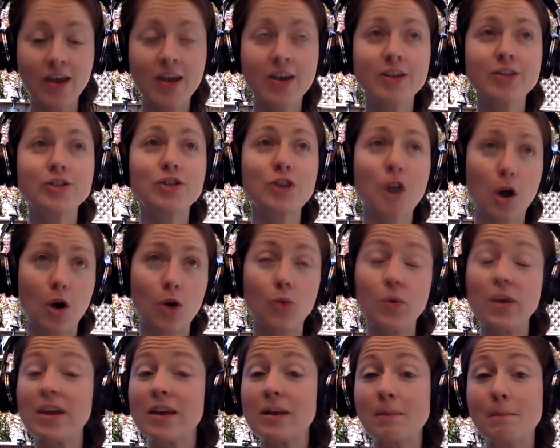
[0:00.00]
So
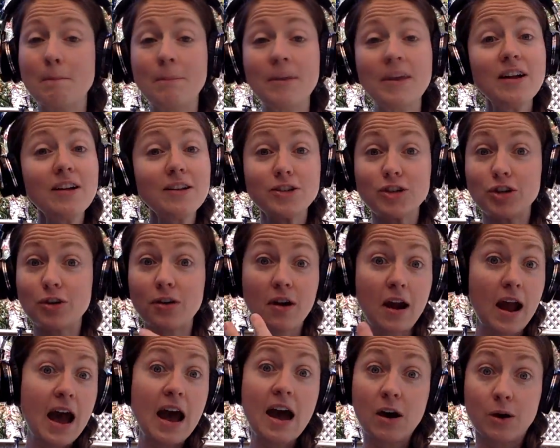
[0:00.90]
we can build your
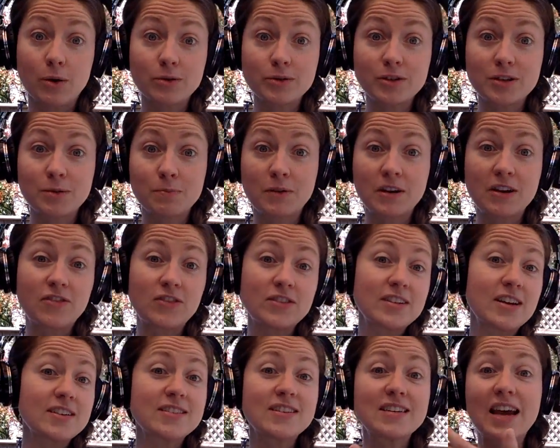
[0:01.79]
house, but if it
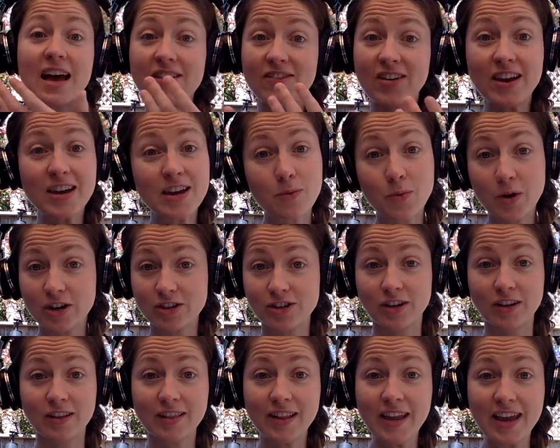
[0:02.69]
doesn't have anywhere
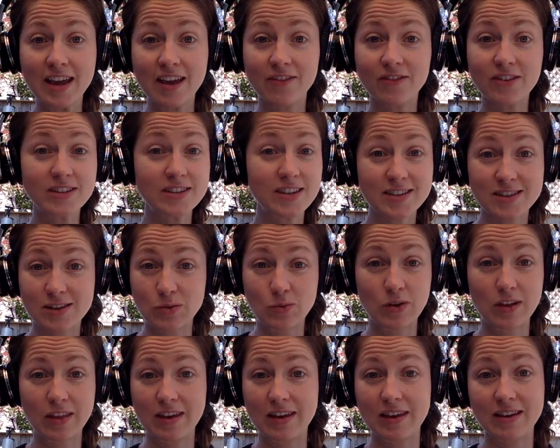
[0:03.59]
to live, it doesn't
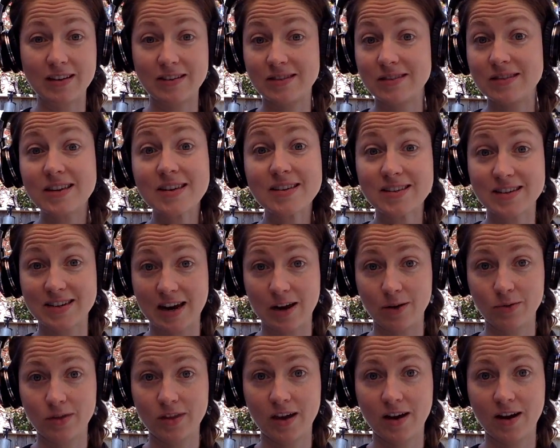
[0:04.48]
really exist
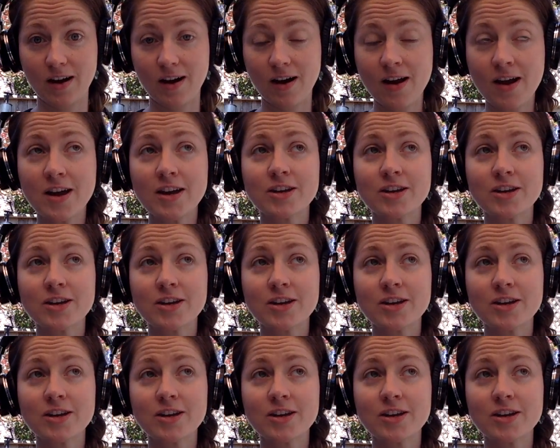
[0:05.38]
out there.